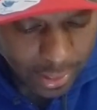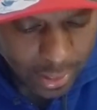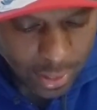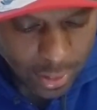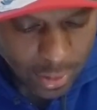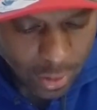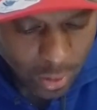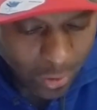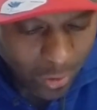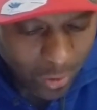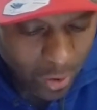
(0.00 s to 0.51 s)

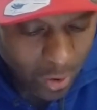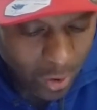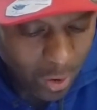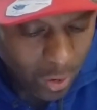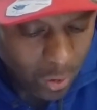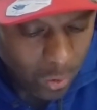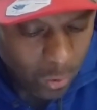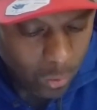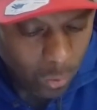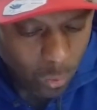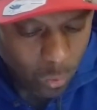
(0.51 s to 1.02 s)
are
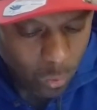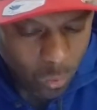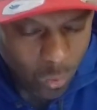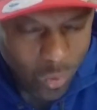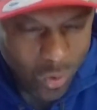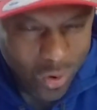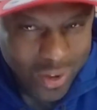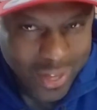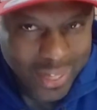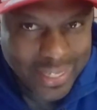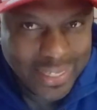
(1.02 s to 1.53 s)

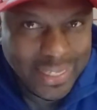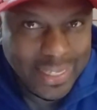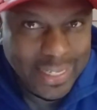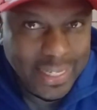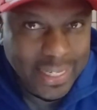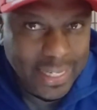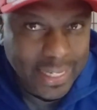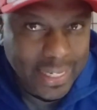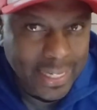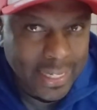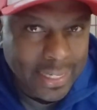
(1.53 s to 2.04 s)
one
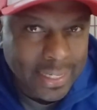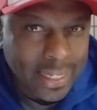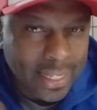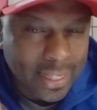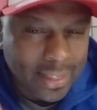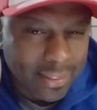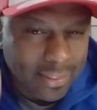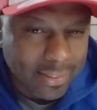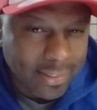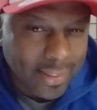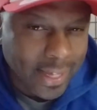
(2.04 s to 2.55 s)
in
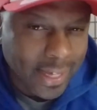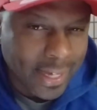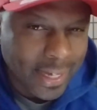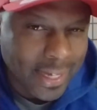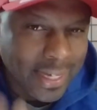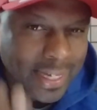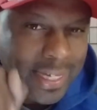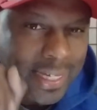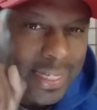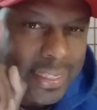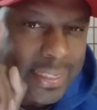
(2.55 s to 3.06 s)

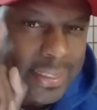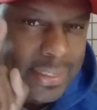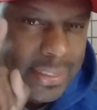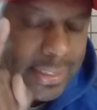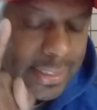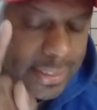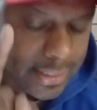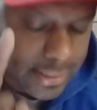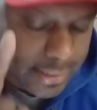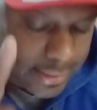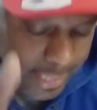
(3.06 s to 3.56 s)
the
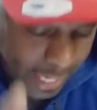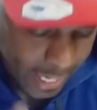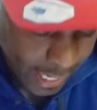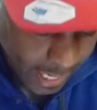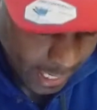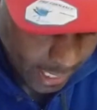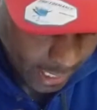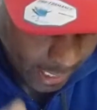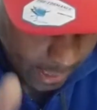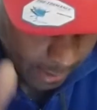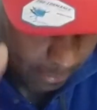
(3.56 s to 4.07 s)

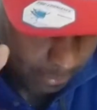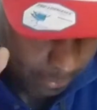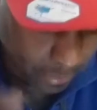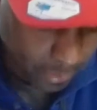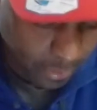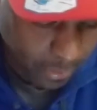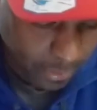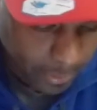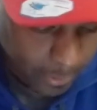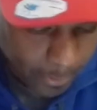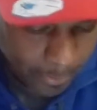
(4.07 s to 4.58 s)
same.